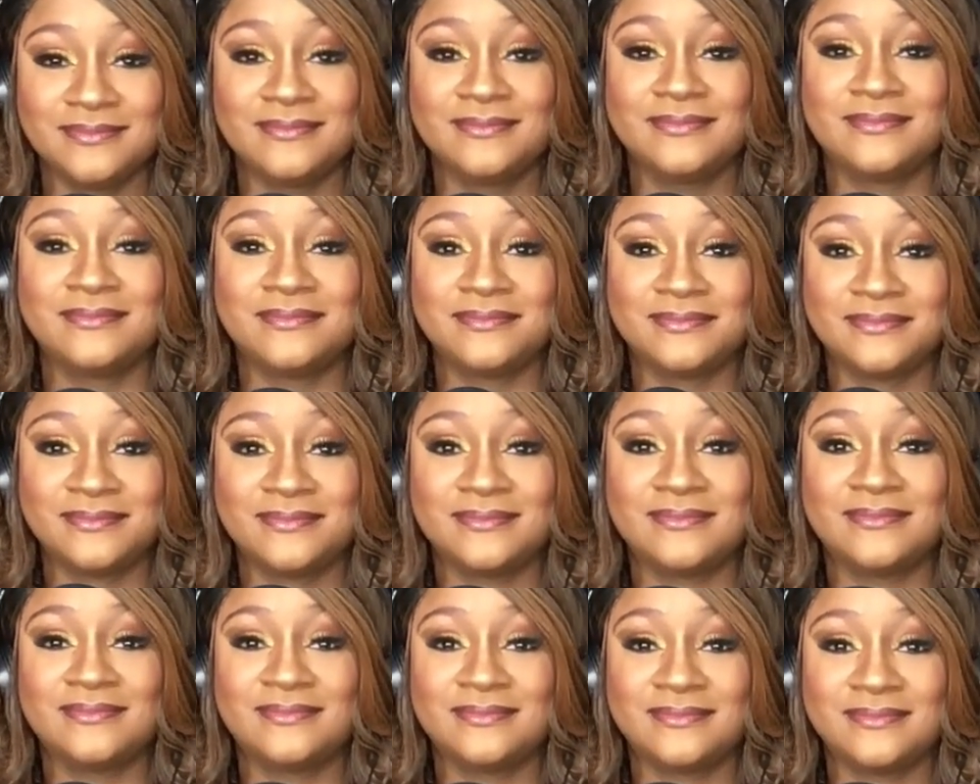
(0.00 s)
people
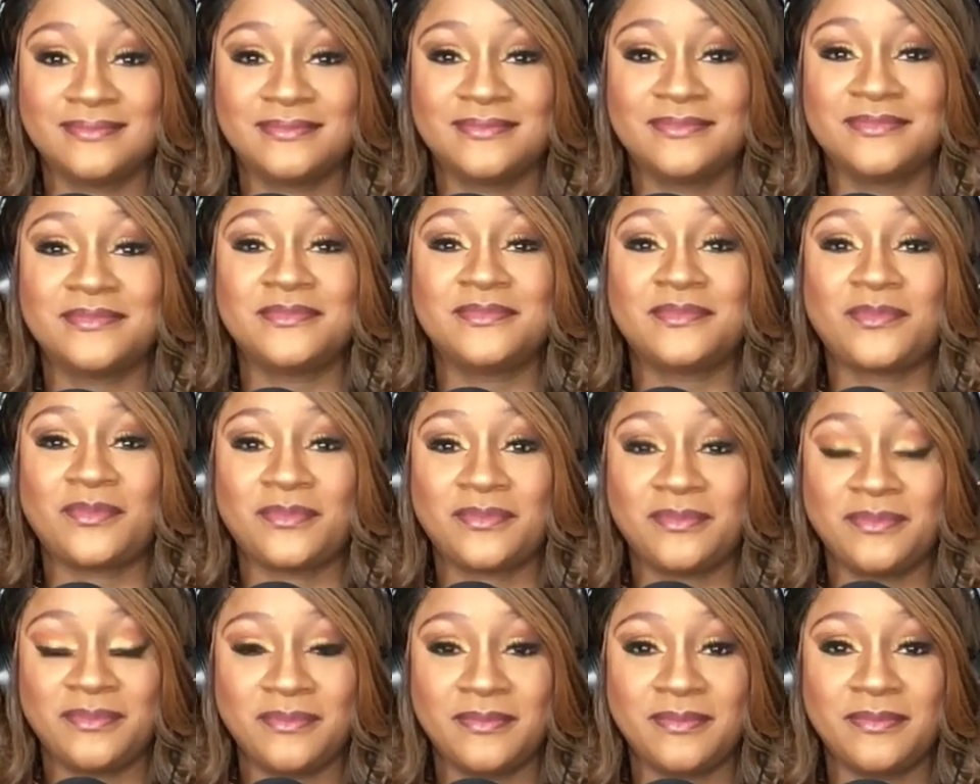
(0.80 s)
don't understand
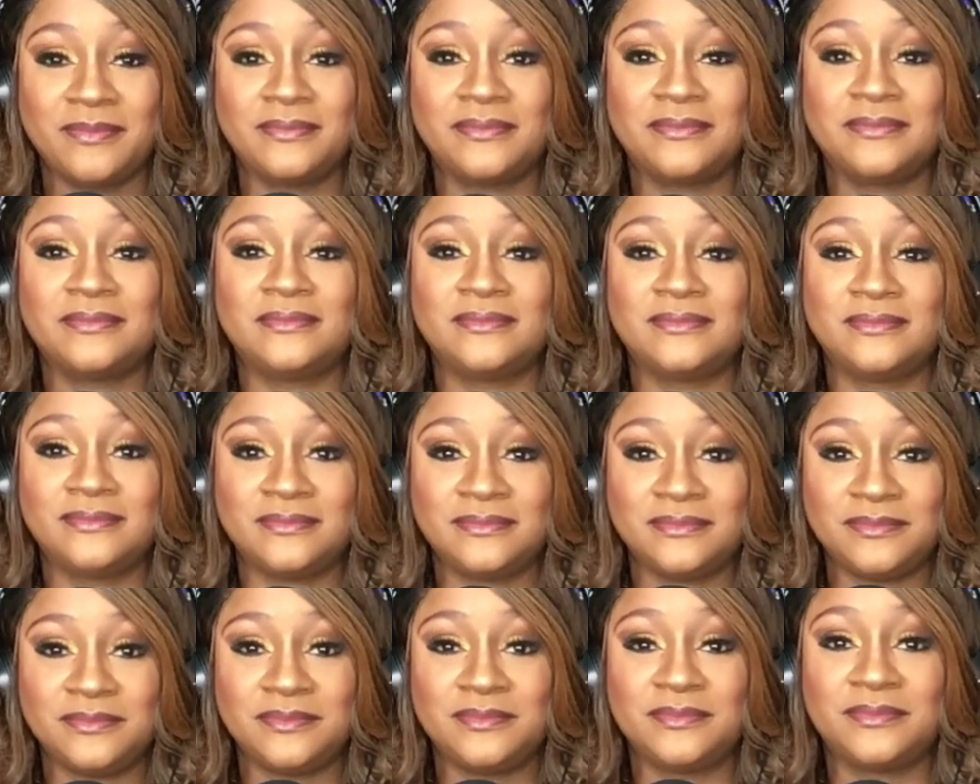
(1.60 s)
it. But these,
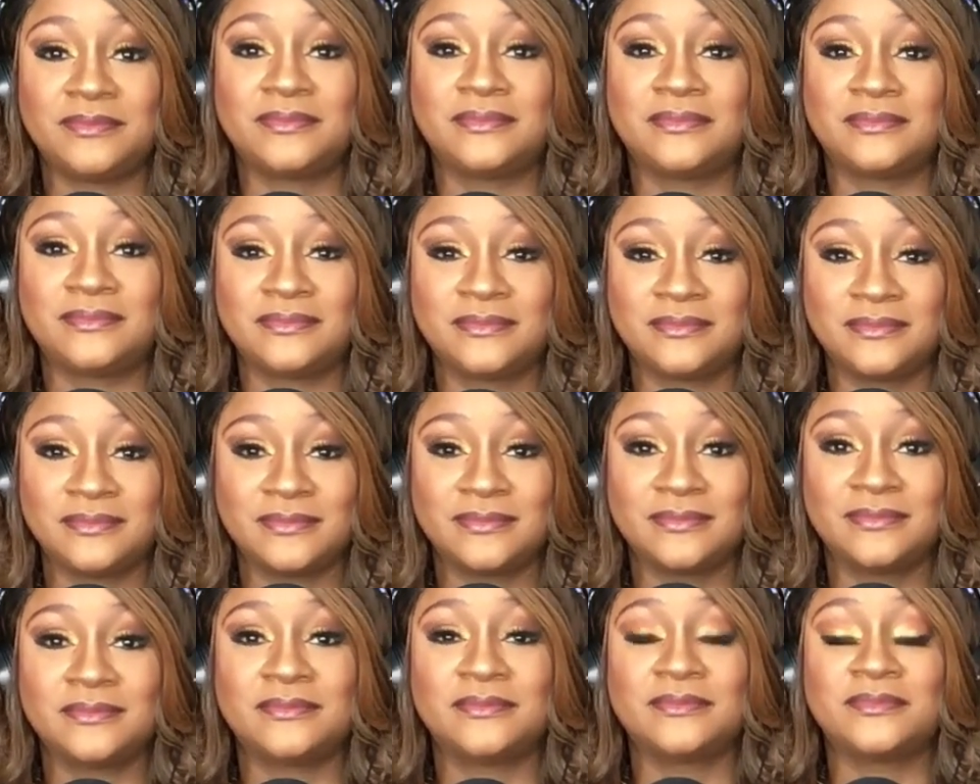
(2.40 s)
these preemie
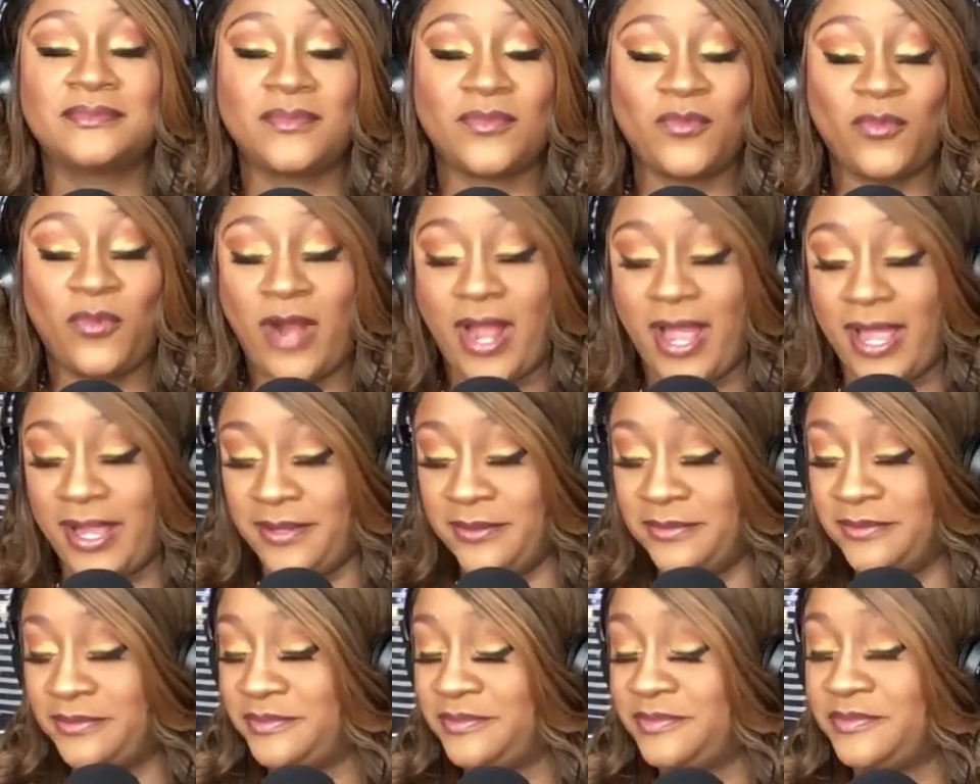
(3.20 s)
babies, right.
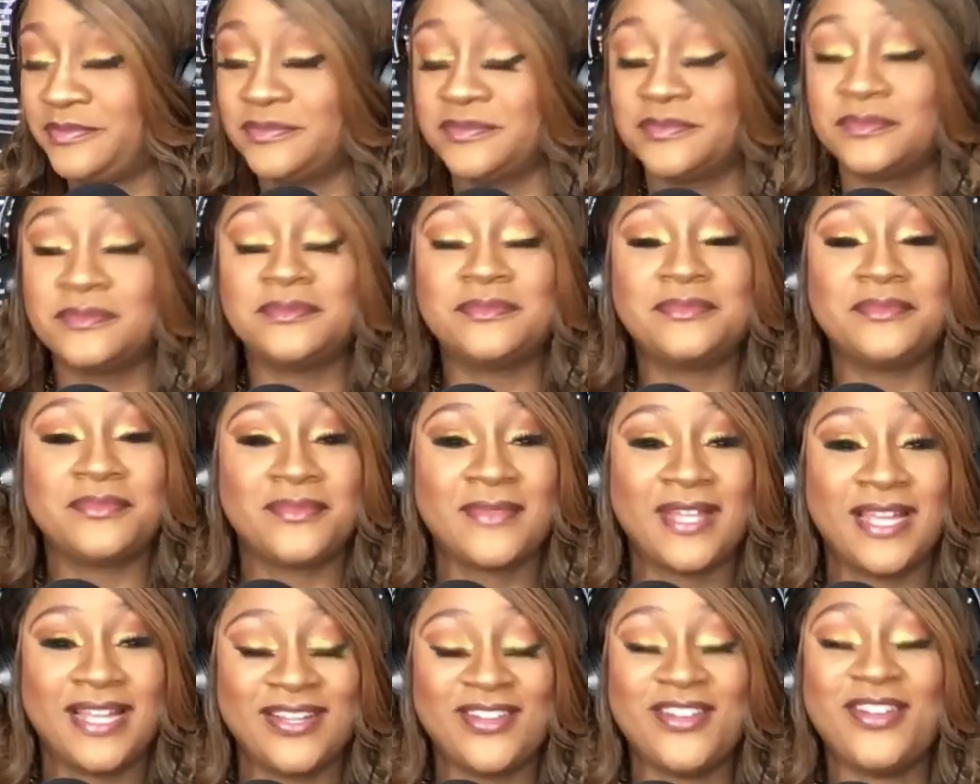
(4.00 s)
they are a
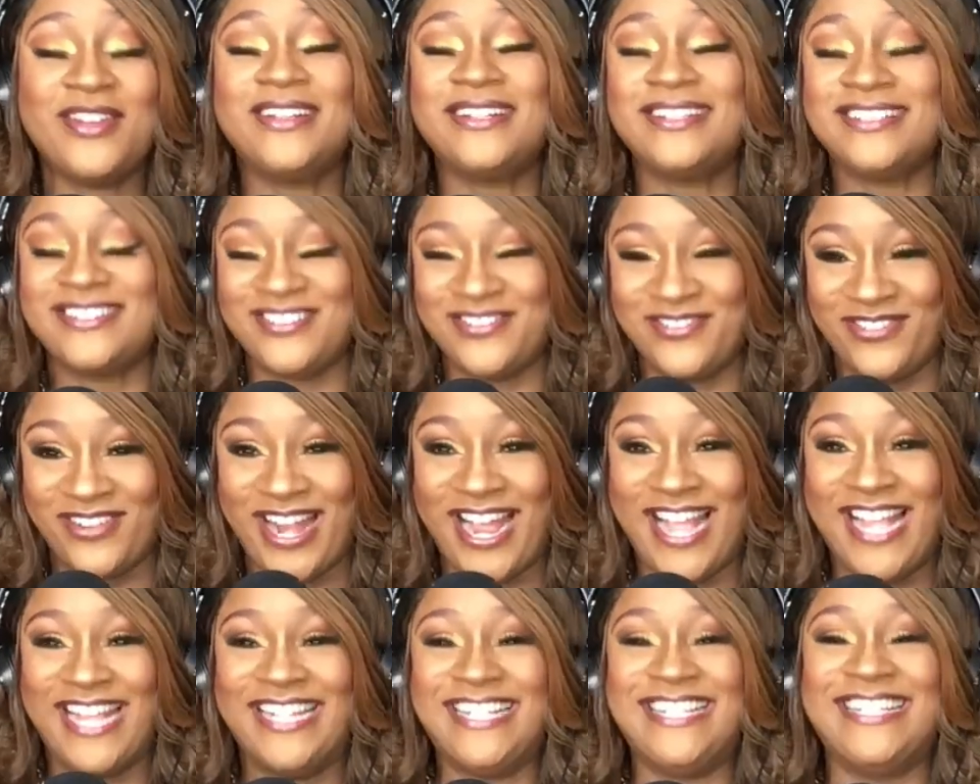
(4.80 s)
strong breed. Right.
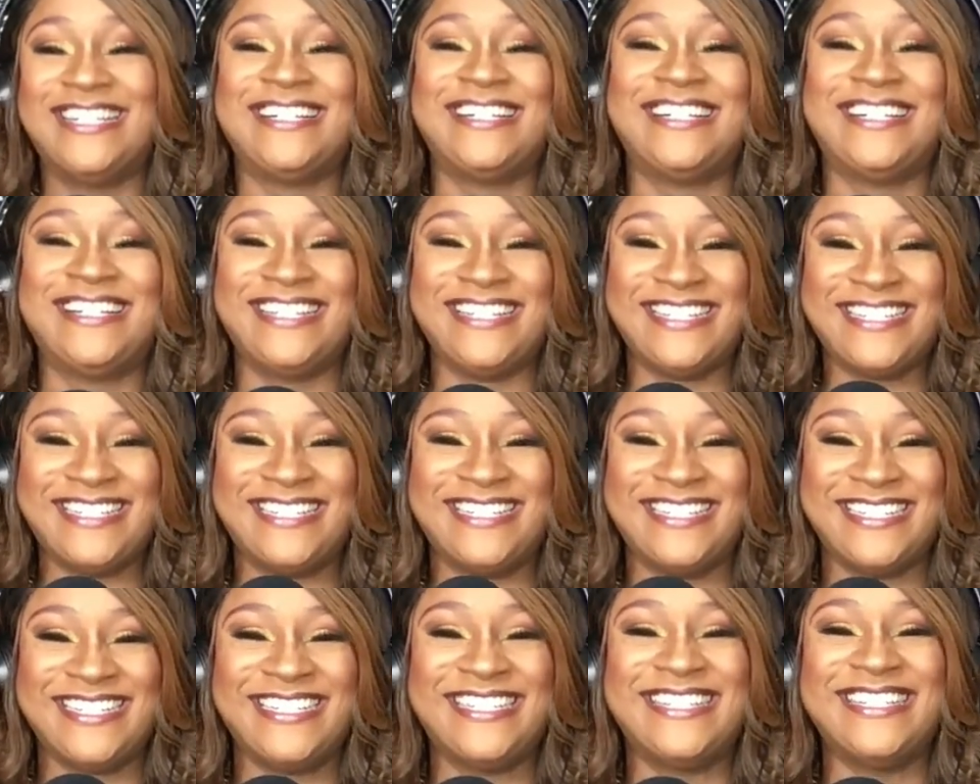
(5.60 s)
That is what I will
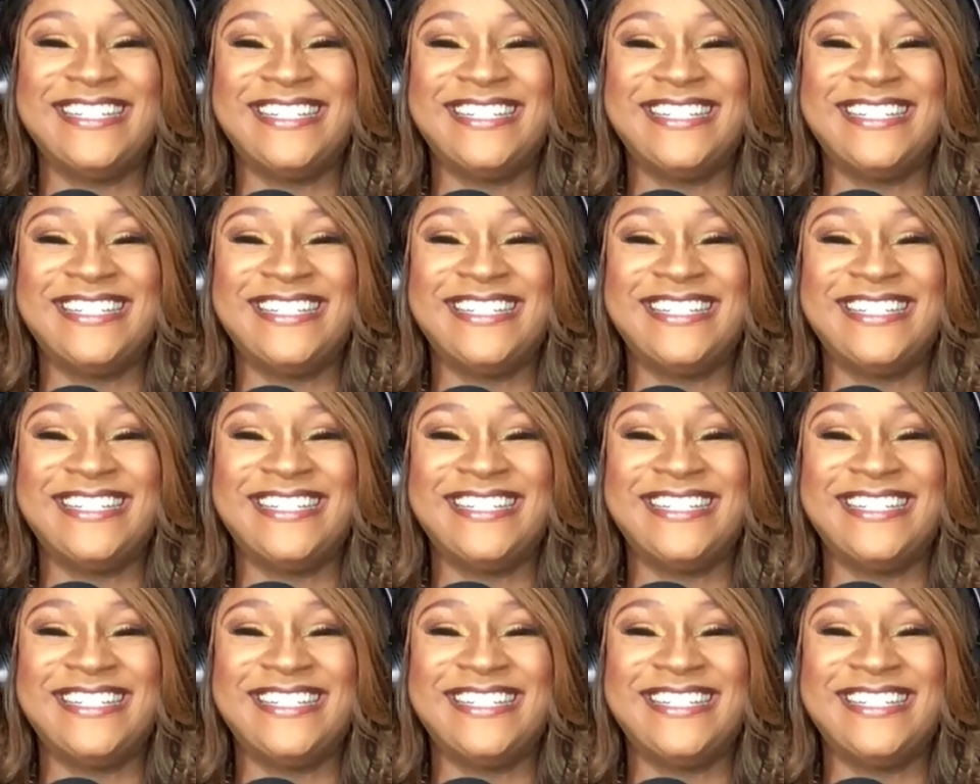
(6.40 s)
say.